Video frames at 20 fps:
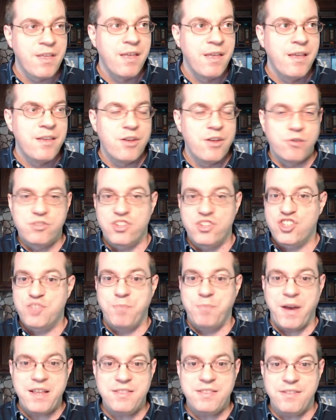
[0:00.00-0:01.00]
You know,
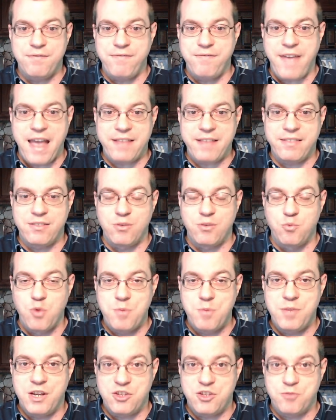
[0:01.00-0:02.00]
despite the fact that the
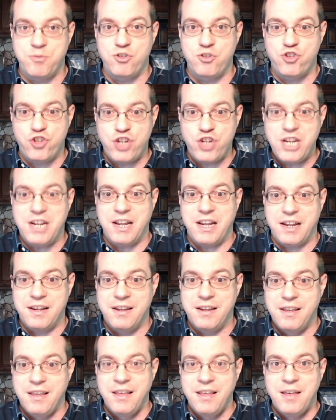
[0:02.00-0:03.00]
woman has been cheating
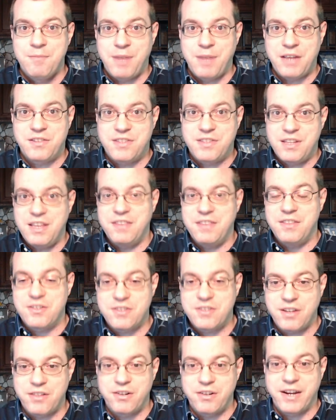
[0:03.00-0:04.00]
by seeing
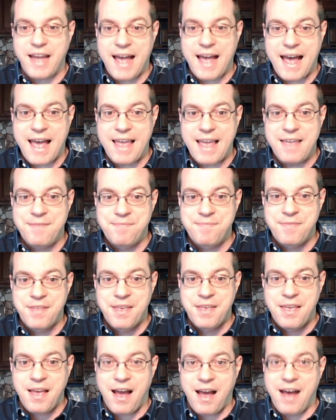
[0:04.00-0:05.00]
this other guy
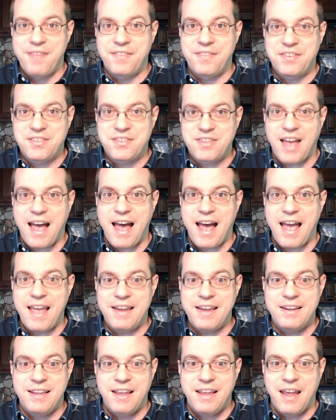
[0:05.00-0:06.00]
on the
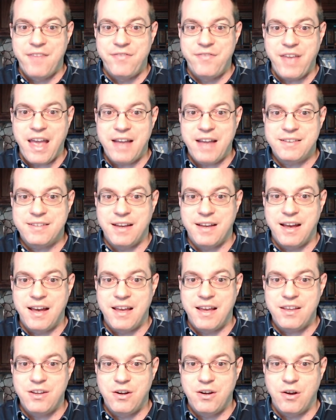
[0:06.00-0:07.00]
side and that,
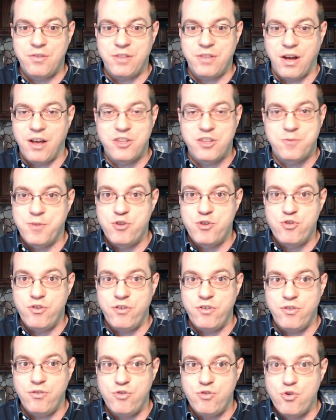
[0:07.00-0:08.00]
the husband
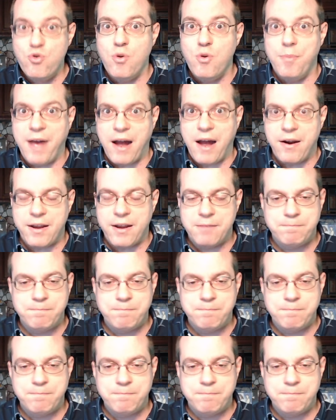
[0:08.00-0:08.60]
knew about it.